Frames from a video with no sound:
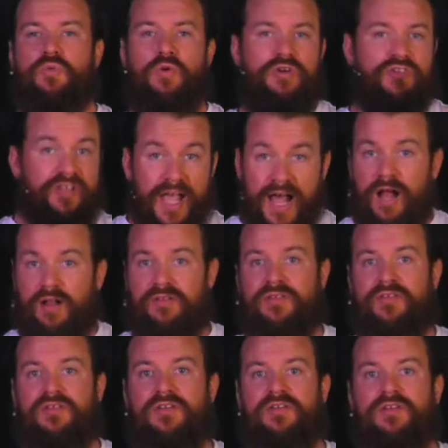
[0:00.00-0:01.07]
towards
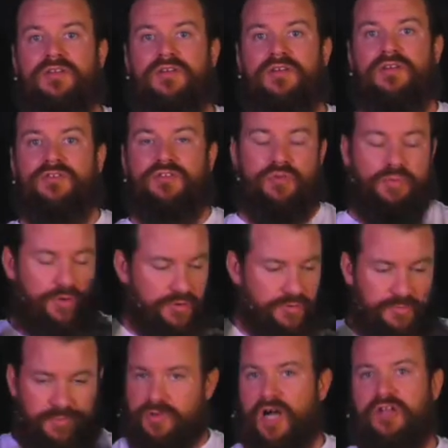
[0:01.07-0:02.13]
health,
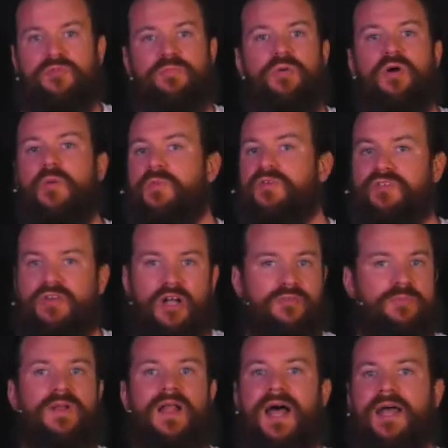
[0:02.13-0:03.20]
towards God's purpose,
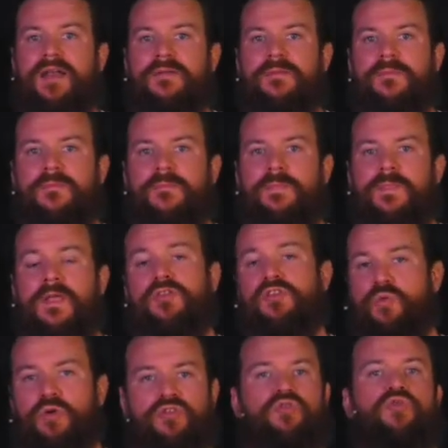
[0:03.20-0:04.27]
God's plan,
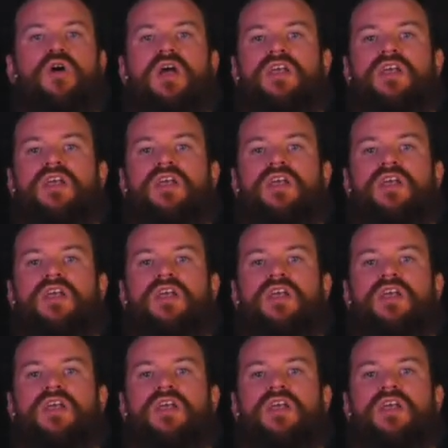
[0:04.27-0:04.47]
towards